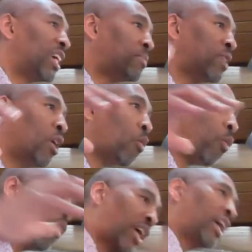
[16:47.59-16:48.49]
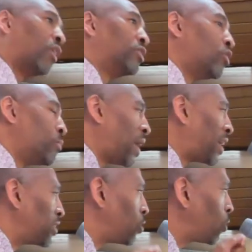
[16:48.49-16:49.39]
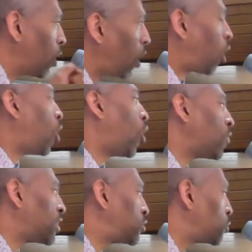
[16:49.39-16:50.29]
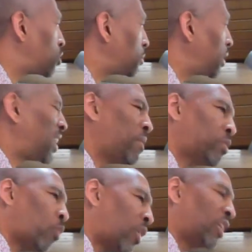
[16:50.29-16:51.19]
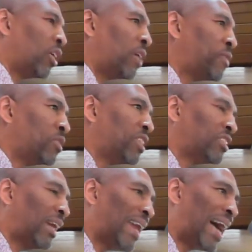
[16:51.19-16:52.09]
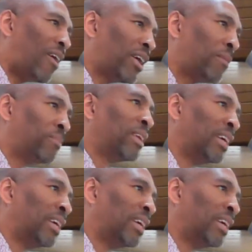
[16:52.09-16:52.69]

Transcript: He keeps working on you, making you all that you should be. He keeps working on If you would just allow him,